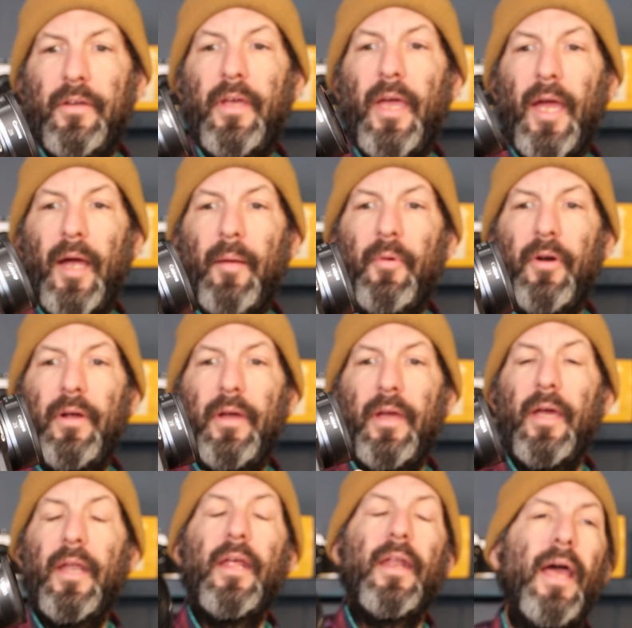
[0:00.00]
camera,
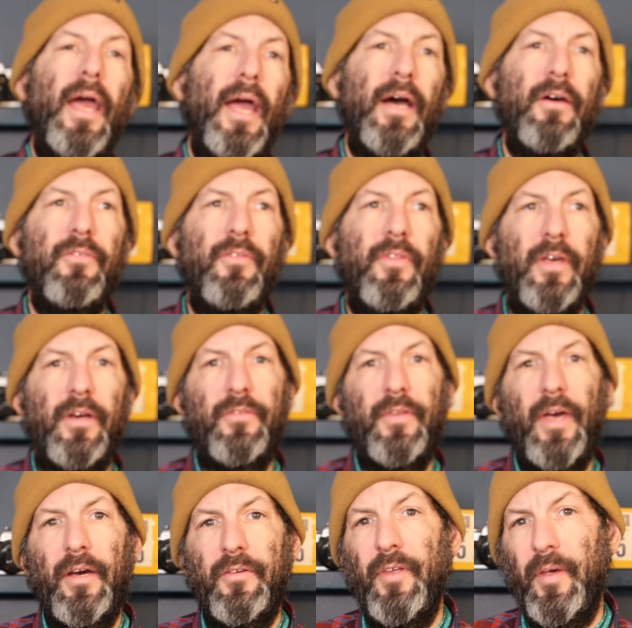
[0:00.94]
and it has the
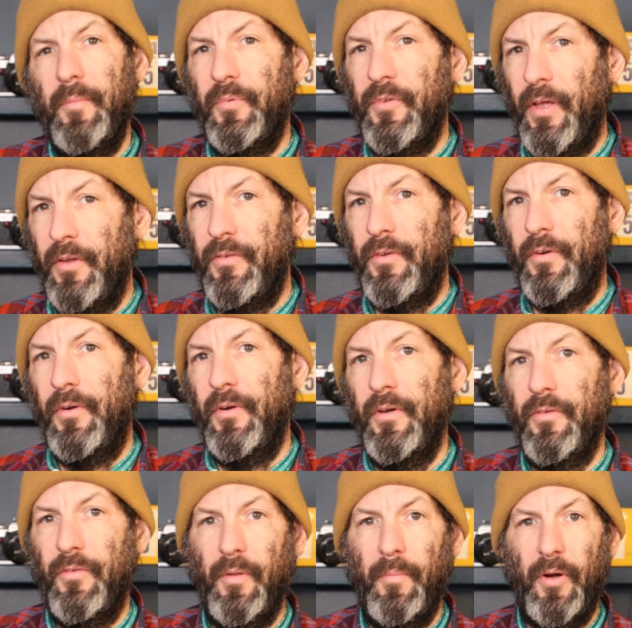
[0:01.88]
exact same sensor
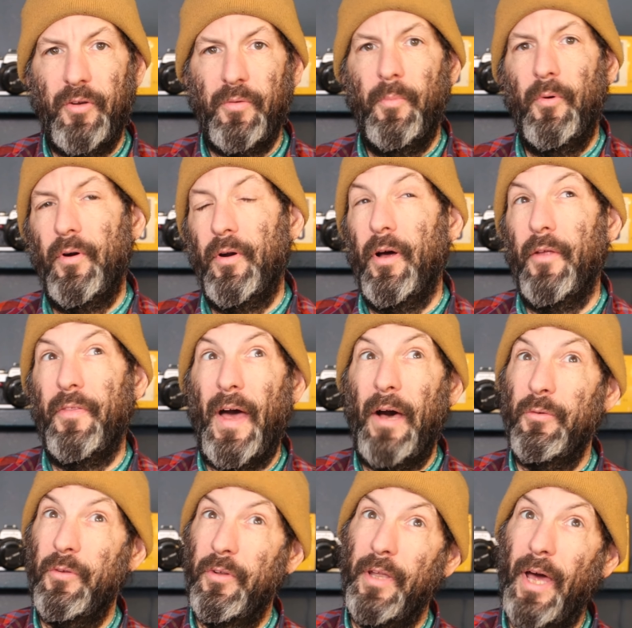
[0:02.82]
as the much more one
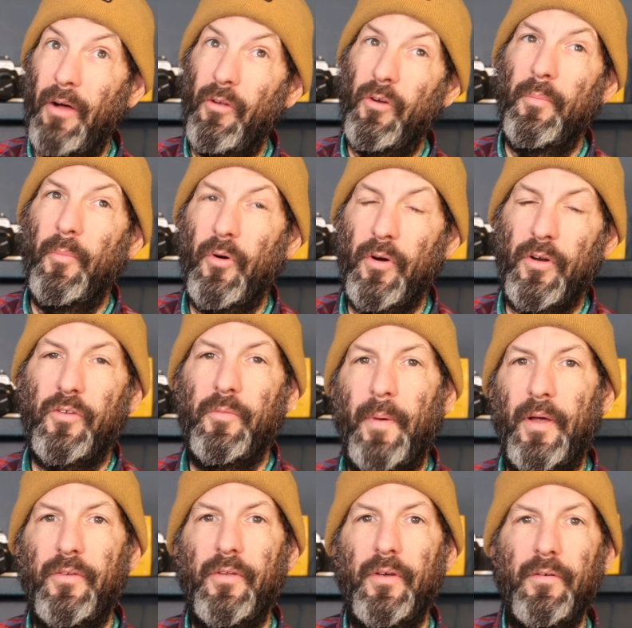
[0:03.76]
thousand dollars more
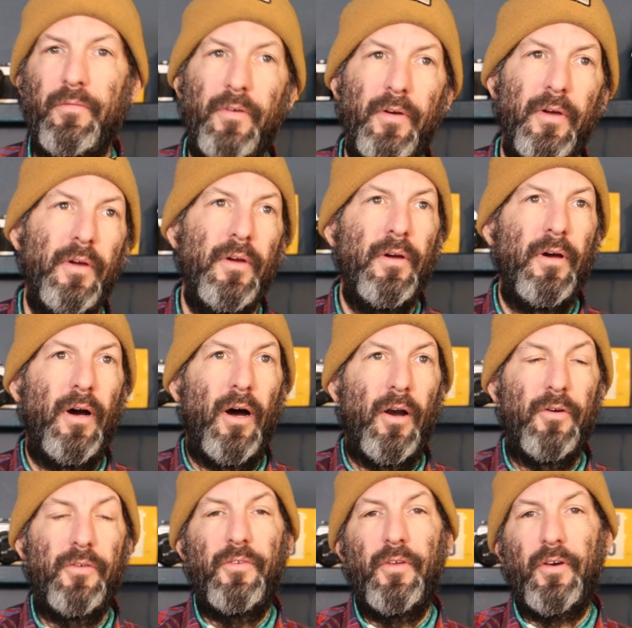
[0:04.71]
expensive
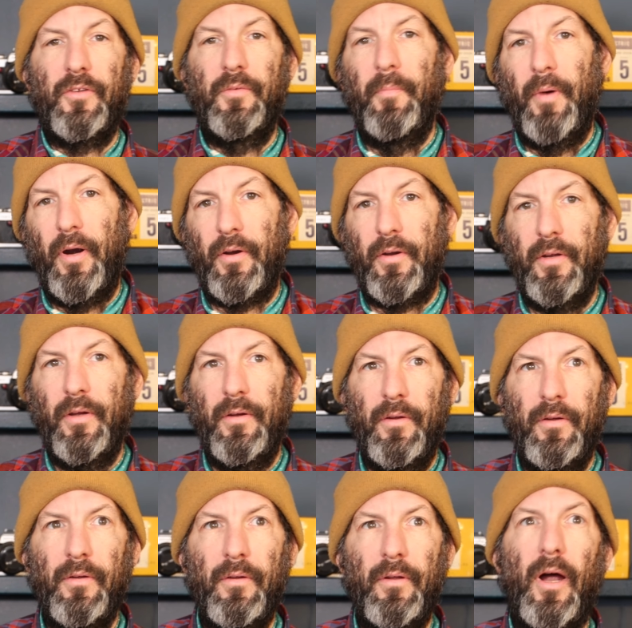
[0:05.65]
R six Mark
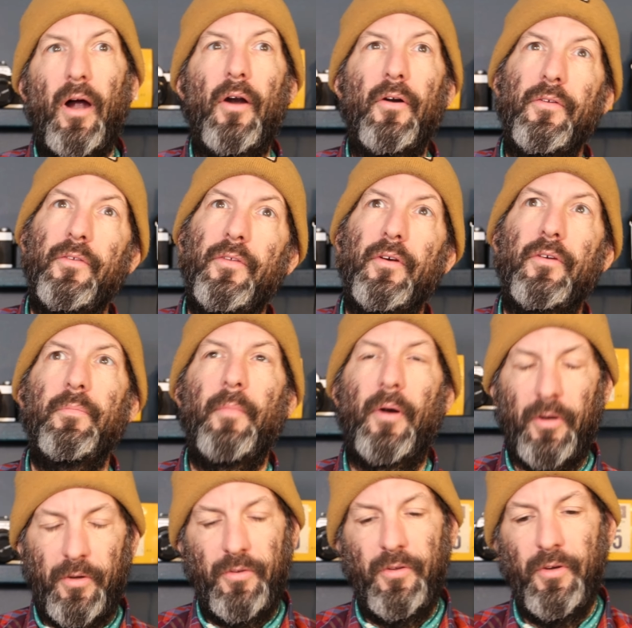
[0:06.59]

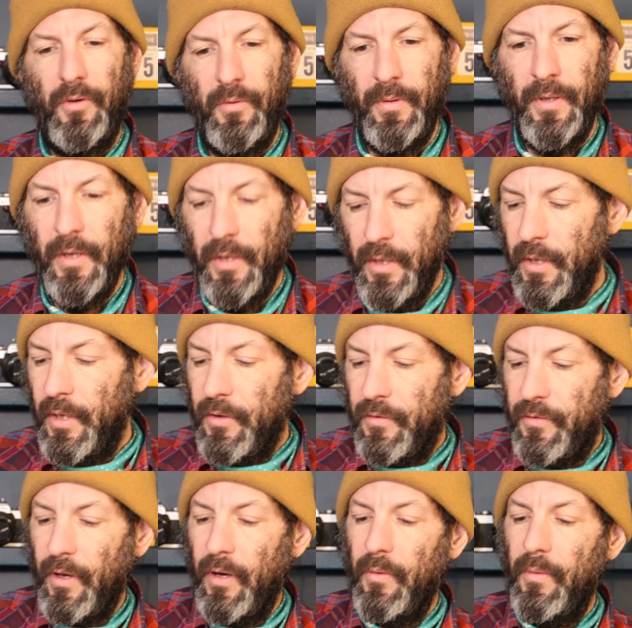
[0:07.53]
two.
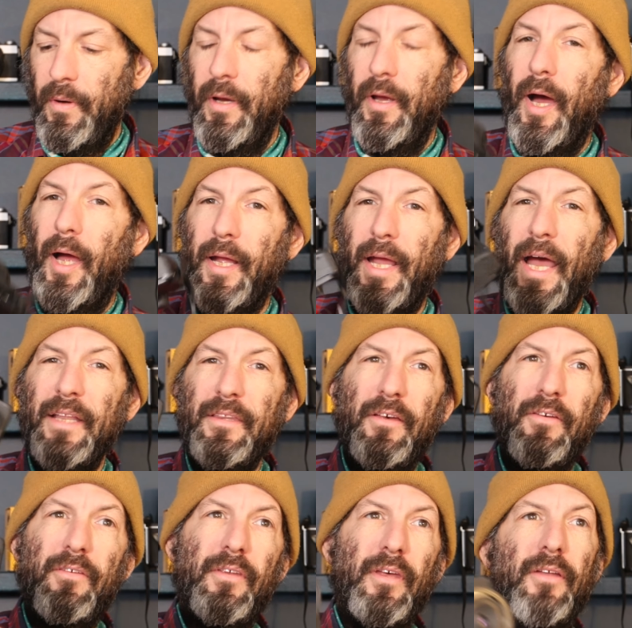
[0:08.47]
So I got
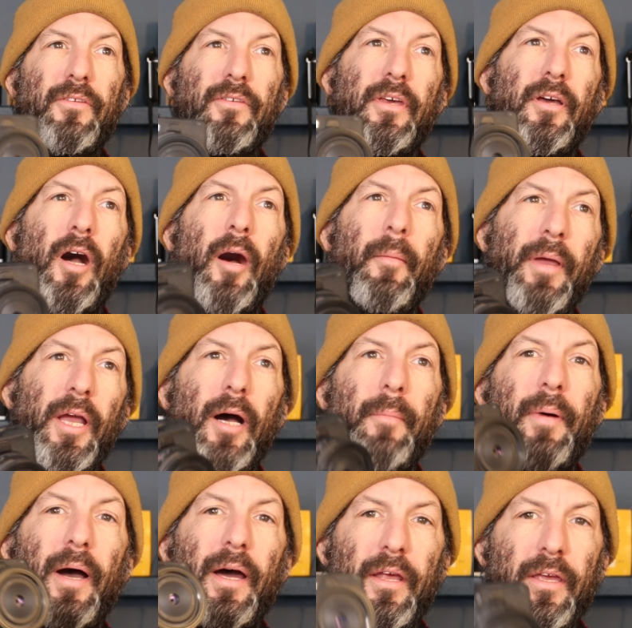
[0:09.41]
this, it's coming
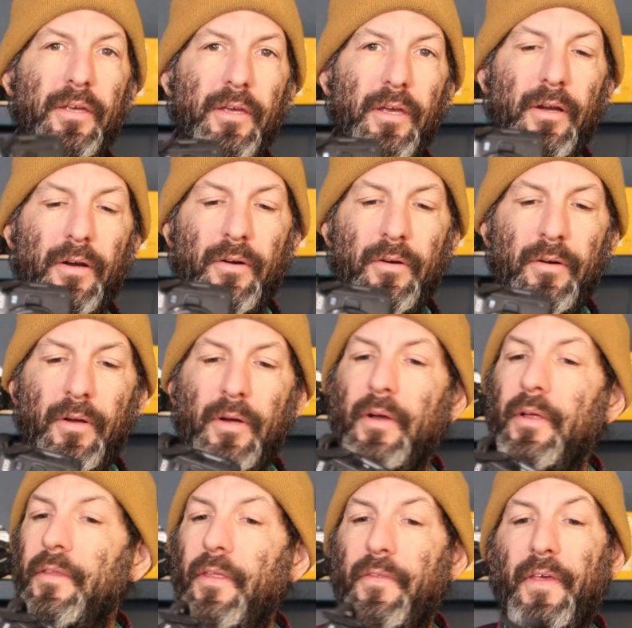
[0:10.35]
up on a year.
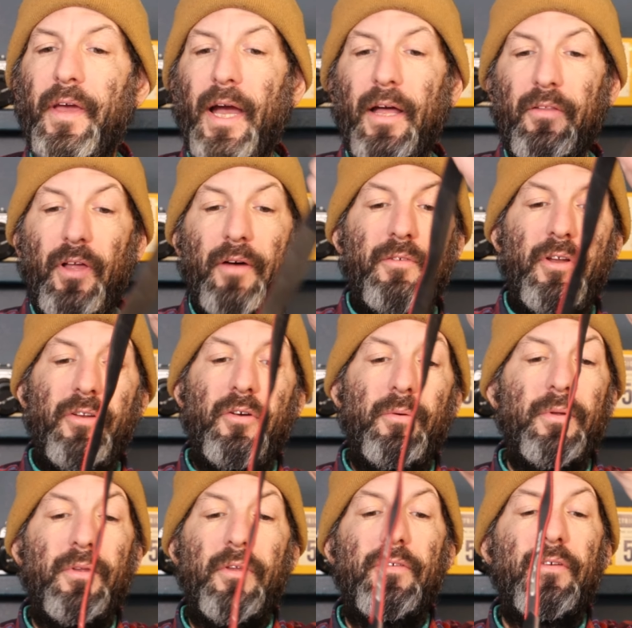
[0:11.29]
The thing I love to
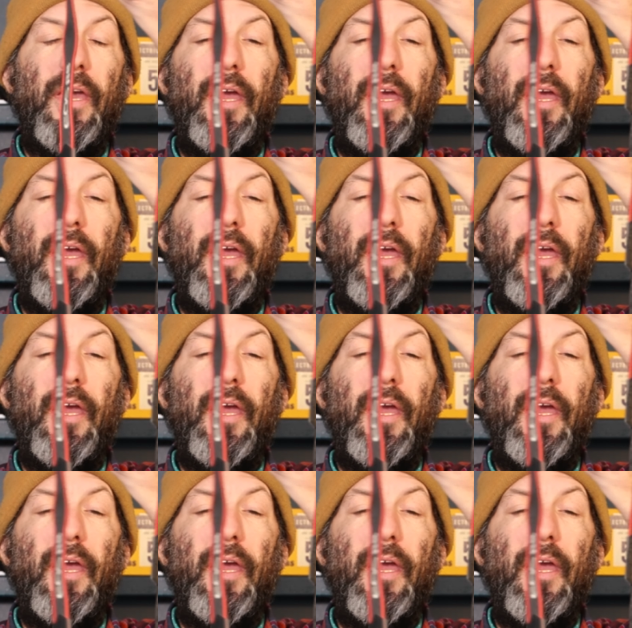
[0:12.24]
do with this